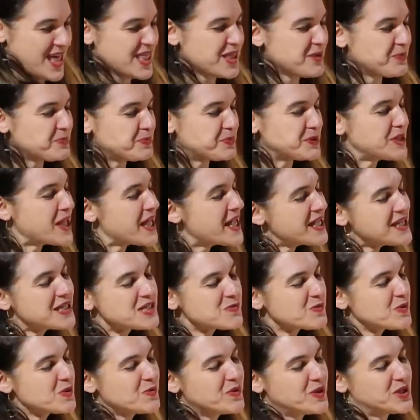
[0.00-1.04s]
The
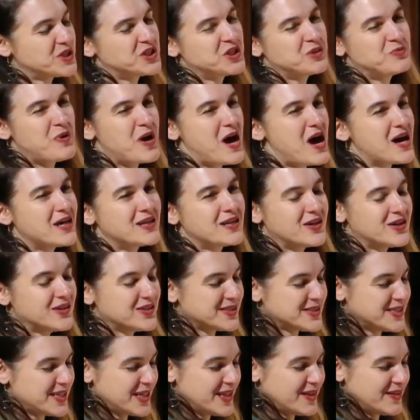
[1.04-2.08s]
plagues we wished upon
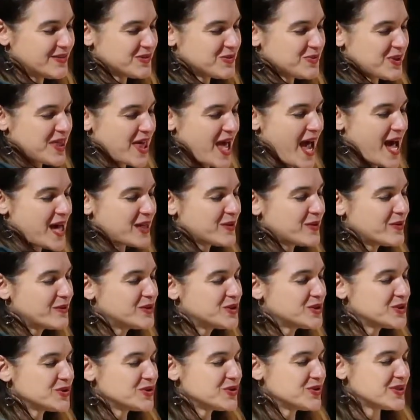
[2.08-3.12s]
ourselves with aloe
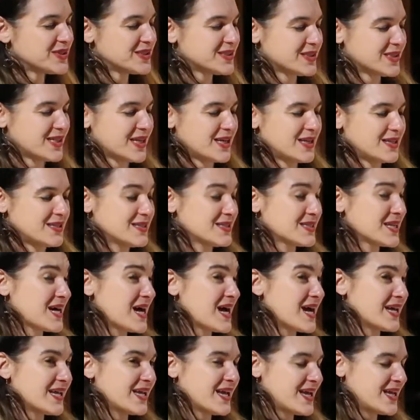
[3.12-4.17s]
juice and
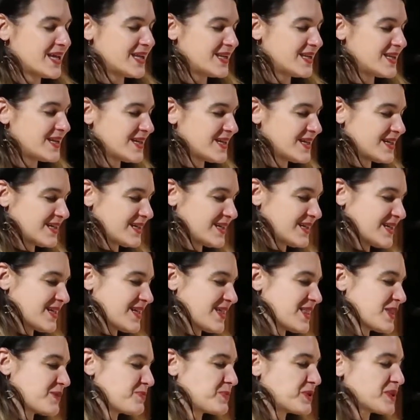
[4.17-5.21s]
cayenne,
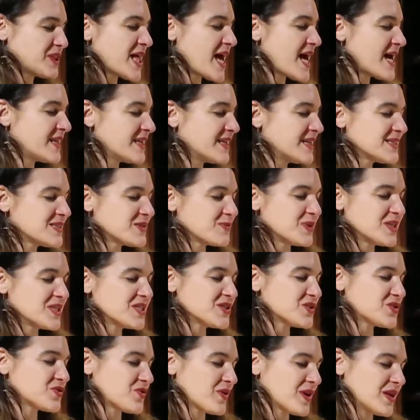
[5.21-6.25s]
the planets we
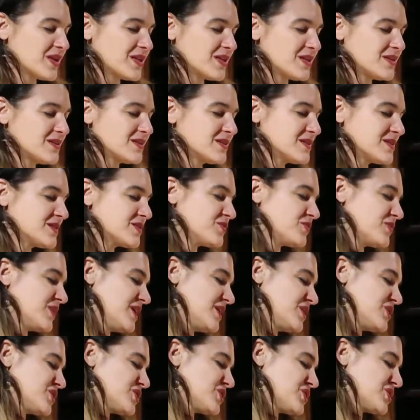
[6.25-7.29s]
strained to
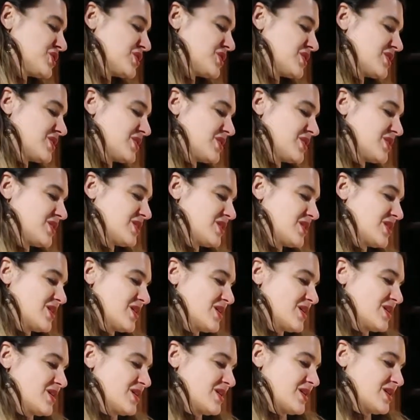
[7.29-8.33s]
reach.
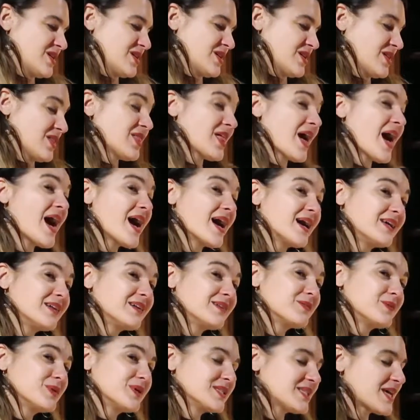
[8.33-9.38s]
That
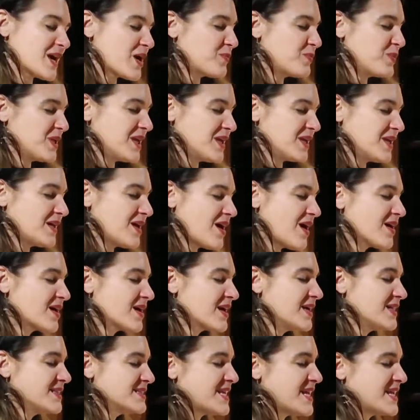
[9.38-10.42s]
was how being
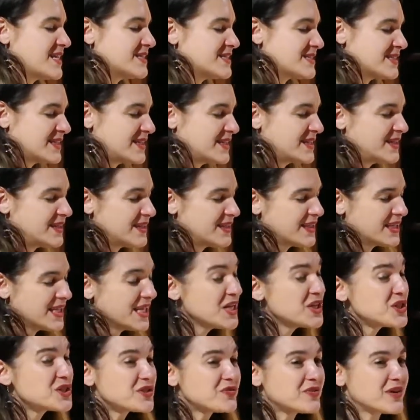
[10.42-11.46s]
young tasted,
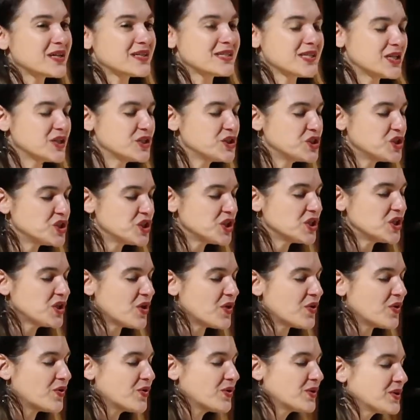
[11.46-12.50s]
each of us a
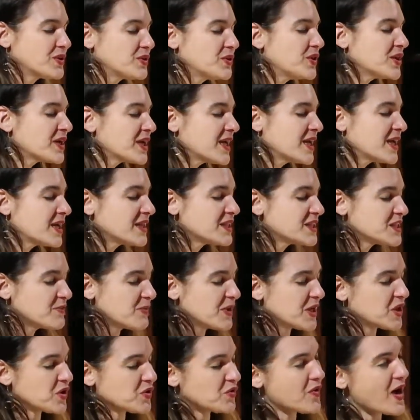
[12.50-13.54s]
geode, looking to
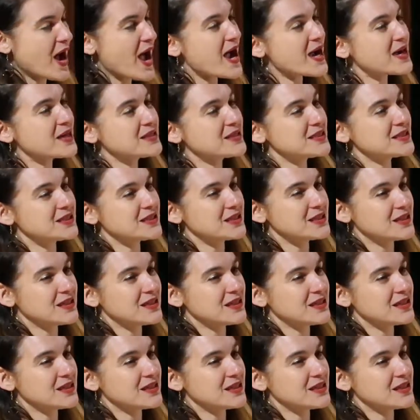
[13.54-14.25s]
be cracked